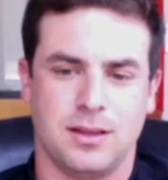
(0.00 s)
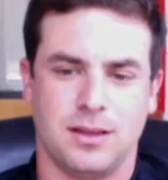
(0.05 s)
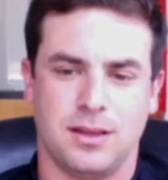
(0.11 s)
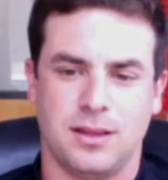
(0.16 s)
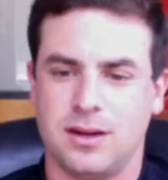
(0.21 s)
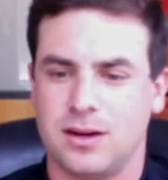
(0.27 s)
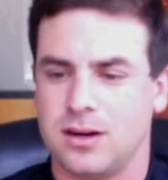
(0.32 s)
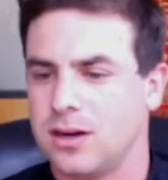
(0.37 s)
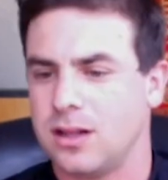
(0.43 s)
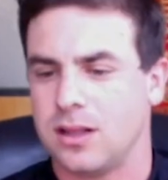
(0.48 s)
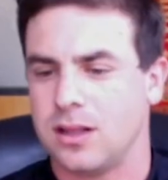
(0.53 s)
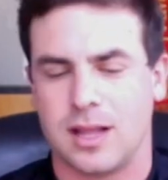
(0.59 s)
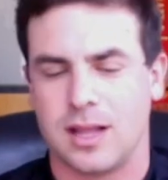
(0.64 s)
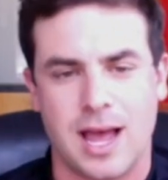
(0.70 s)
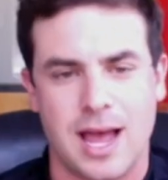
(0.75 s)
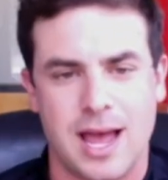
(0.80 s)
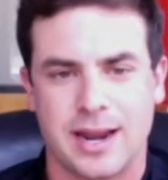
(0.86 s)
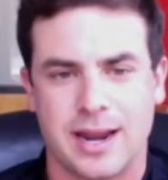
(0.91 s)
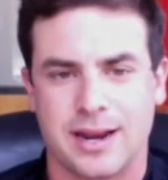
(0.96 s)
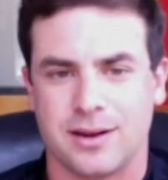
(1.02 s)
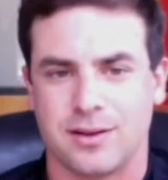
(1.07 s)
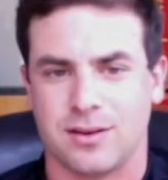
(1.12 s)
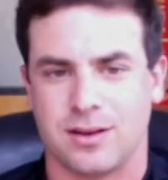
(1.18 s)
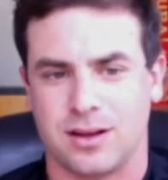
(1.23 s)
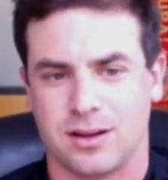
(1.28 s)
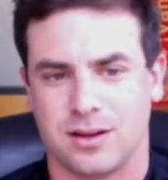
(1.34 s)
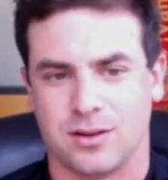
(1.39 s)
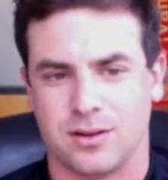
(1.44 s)
There are a lot
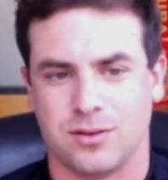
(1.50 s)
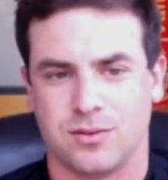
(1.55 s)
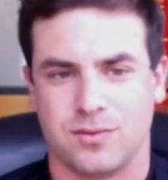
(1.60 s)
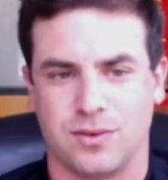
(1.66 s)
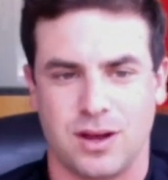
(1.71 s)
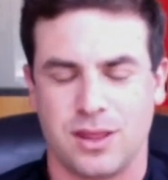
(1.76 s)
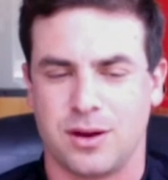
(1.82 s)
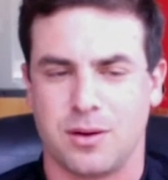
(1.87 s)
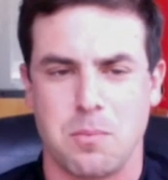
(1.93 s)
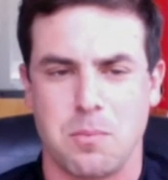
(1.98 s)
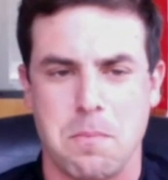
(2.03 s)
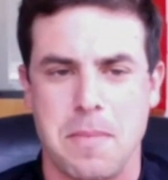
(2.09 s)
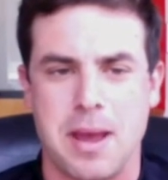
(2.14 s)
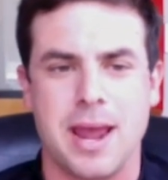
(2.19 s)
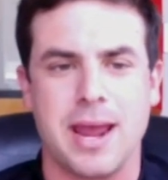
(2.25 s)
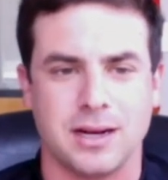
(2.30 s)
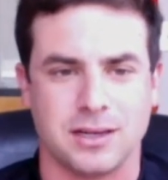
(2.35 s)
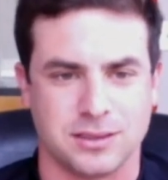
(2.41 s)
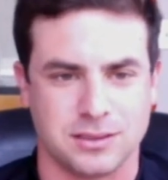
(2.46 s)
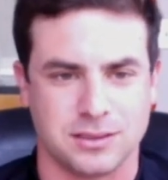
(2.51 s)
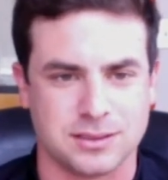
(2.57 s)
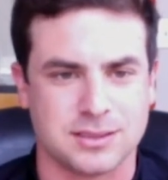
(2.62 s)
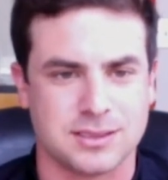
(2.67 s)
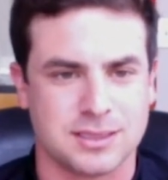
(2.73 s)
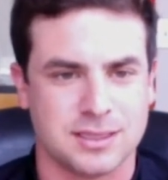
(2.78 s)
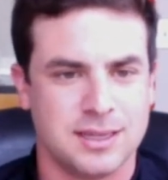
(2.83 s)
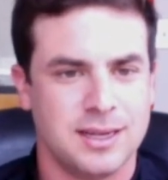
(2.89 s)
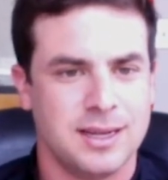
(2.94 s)
of other
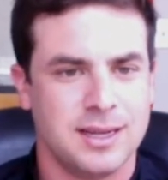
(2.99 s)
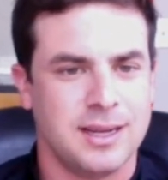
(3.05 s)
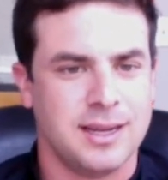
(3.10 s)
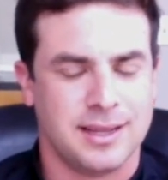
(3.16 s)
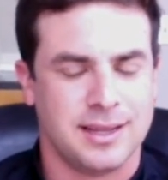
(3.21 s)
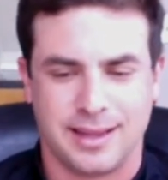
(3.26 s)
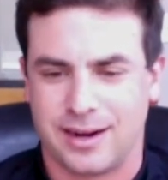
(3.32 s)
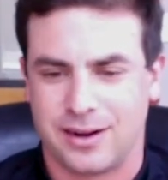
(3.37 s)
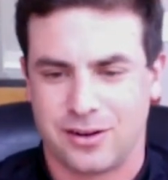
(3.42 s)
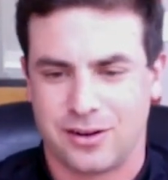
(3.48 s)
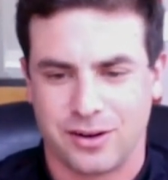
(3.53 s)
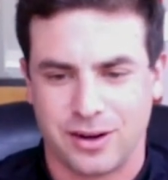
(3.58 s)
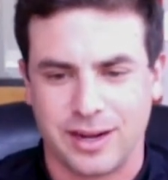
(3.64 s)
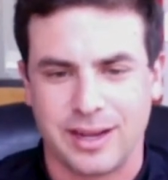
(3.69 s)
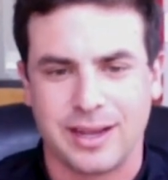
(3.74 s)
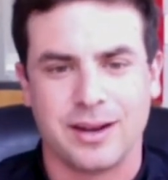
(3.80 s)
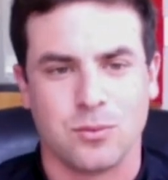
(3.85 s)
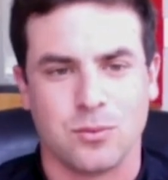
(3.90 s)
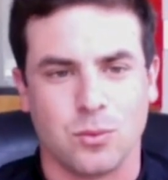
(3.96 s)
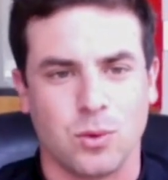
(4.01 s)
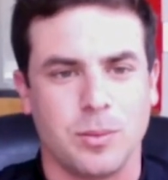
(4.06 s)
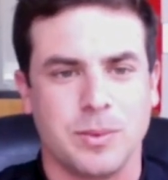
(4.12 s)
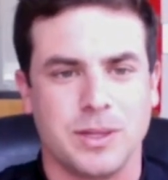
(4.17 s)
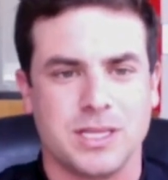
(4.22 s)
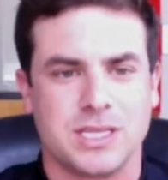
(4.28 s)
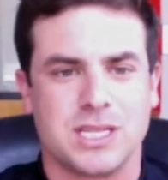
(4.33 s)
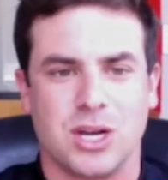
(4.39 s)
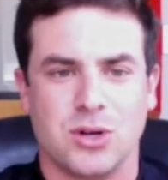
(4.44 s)
males that are in
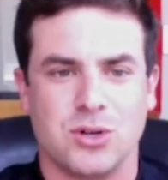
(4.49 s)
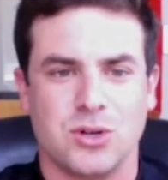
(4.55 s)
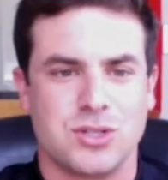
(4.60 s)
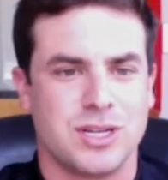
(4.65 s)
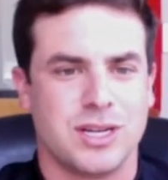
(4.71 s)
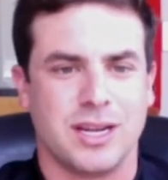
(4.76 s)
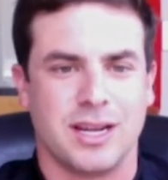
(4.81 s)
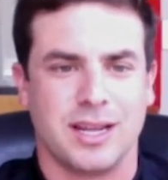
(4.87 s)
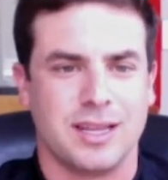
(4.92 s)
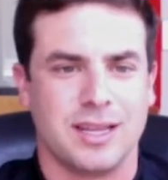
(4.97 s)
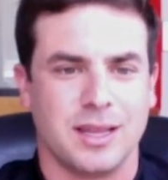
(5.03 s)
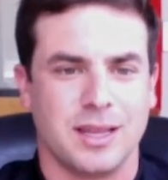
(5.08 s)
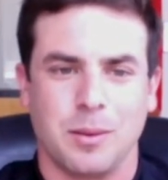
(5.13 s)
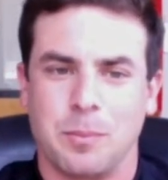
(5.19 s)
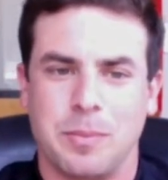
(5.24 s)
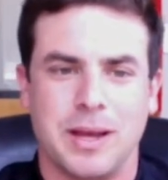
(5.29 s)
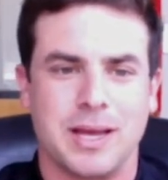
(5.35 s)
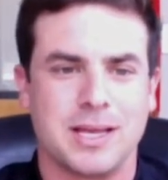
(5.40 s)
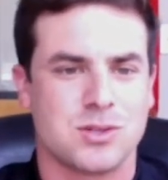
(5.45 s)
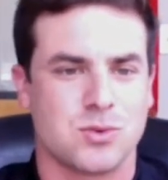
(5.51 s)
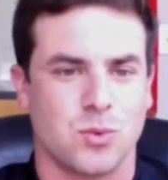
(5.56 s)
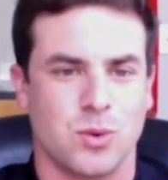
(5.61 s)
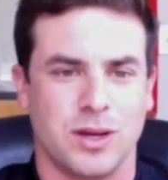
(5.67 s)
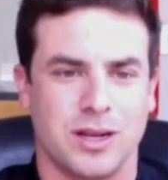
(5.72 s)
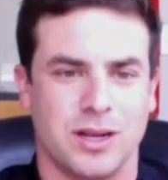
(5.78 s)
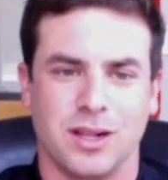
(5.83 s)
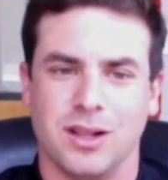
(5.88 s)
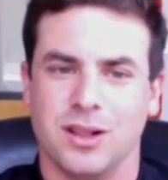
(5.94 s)
women's coaching. I think the best
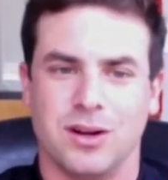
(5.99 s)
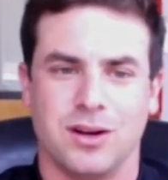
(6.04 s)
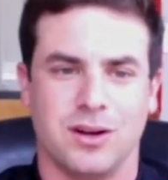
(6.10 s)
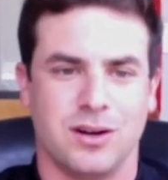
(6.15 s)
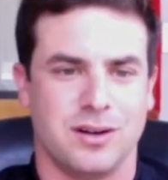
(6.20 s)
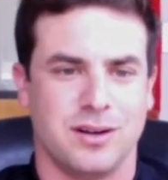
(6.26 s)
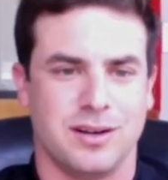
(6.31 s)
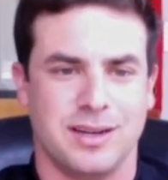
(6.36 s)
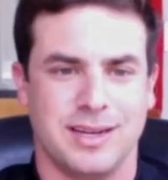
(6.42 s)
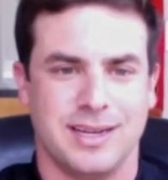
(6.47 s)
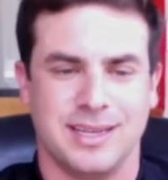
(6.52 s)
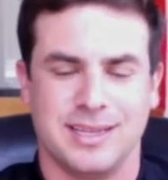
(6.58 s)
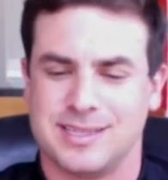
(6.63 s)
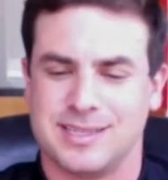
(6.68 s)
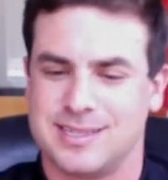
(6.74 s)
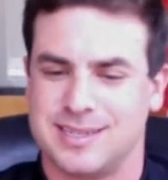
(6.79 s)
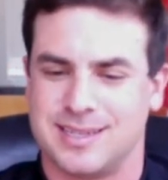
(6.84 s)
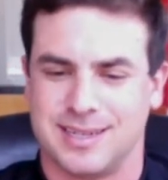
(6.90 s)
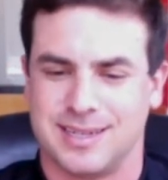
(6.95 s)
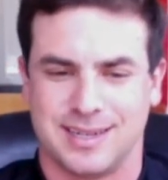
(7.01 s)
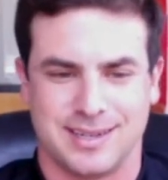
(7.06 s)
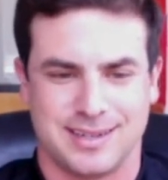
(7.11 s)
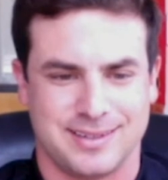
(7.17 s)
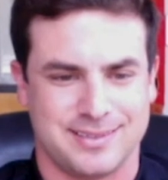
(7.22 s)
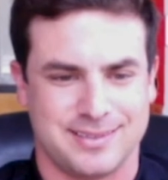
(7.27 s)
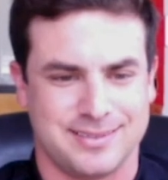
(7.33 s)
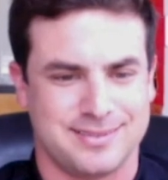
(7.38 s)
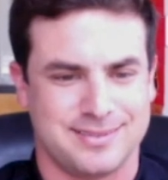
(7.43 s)
way to learn is to
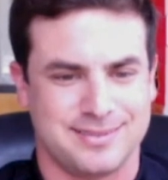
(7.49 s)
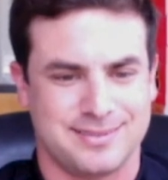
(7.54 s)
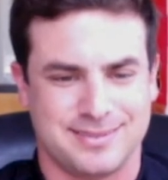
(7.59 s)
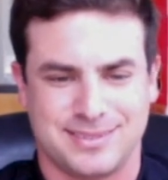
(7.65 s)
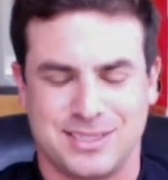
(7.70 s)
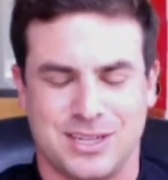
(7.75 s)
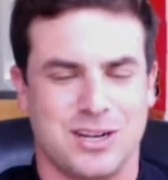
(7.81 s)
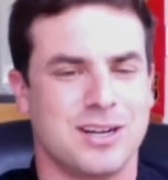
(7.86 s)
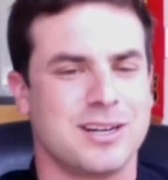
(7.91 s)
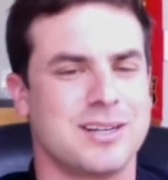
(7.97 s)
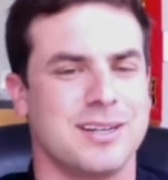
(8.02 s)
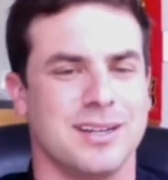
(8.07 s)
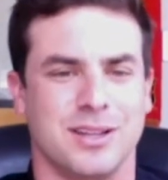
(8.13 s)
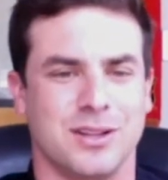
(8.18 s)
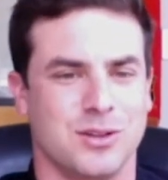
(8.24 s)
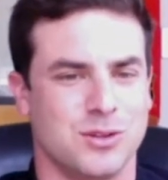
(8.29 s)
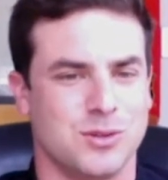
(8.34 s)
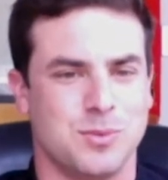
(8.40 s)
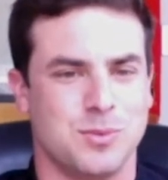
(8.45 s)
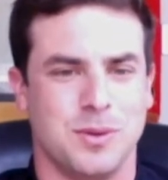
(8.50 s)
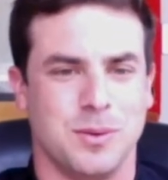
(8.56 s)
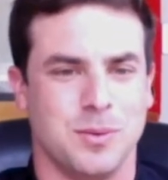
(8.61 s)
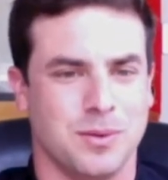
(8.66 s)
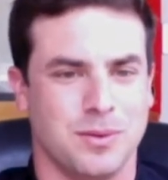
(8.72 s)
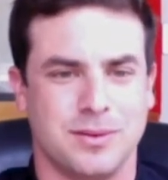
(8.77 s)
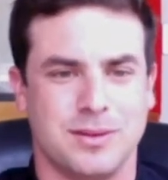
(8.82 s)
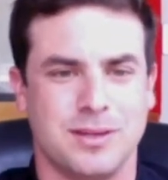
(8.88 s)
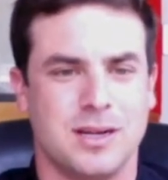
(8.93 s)
talk to those
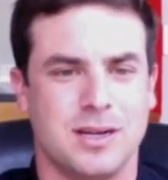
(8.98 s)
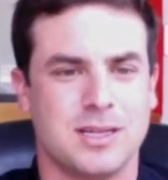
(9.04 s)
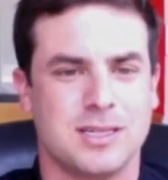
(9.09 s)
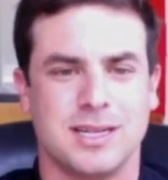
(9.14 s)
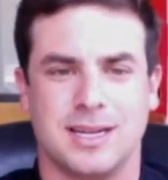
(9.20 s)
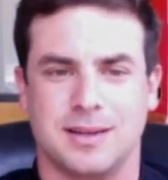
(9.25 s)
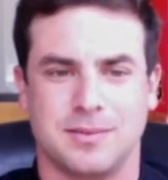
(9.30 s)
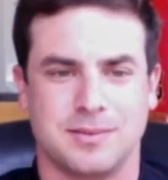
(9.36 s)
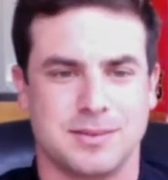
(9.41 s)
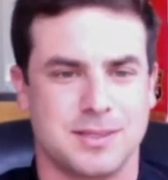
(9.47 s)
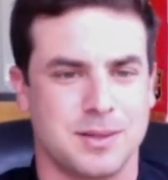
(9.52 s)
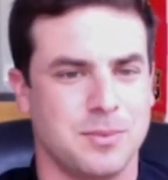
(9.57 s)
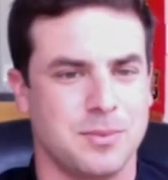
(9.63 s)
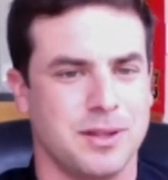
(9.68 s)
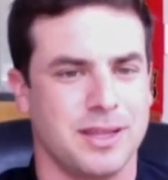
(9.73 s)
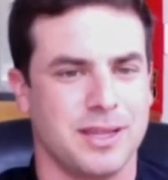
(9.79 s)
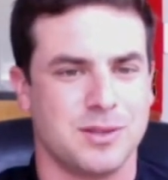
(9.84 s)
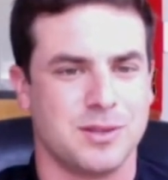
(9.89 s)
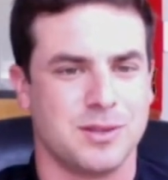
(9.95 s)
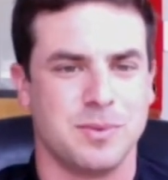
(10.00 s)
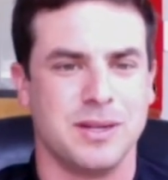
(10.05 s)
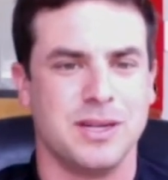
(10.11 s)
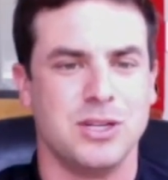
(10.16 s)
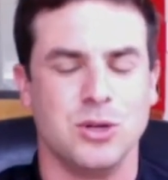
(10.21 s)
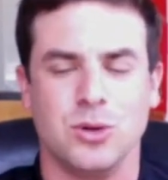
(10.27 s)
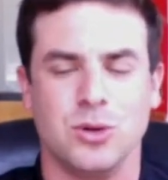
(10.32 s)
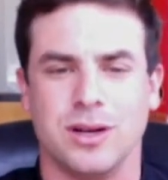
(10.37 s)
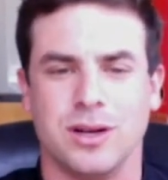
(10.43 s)
people. Talk to someone that's
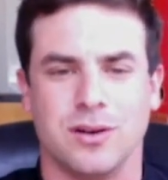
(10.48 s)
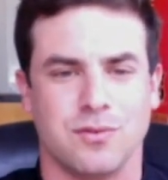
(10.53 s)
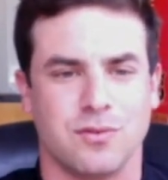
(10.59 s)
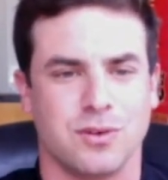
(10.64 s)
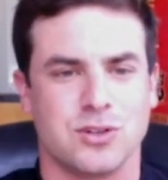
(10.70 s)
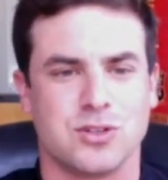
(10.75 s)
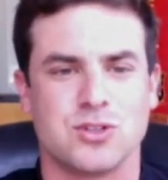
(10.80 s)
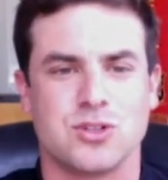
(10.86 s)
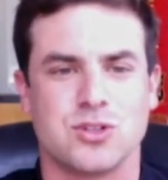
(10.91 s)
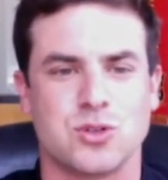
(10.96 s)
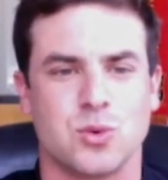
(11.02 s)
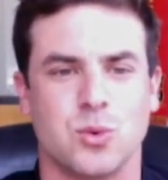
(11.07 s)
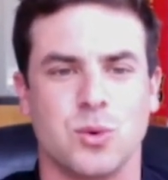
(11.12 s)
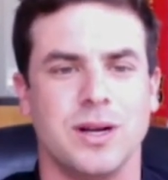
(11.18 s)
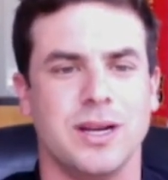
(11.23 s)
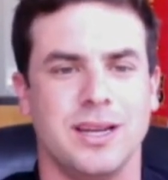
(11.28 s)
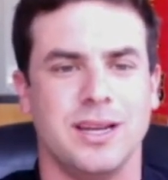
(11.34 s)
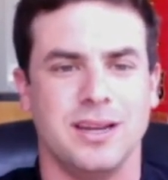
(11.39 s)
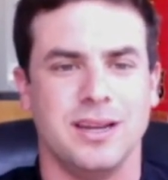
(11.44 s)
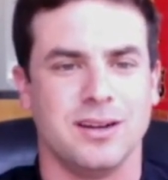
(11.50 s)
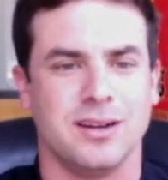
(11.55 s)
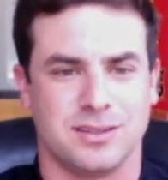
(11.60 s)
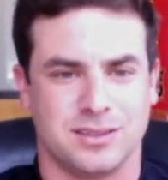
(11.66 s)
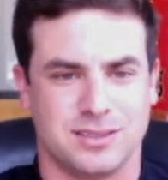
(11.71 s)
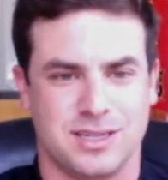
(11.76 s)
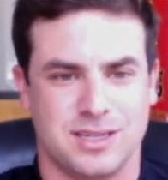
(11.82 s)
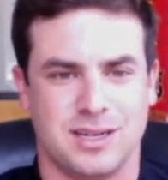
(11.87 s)
been doing it for 20 years.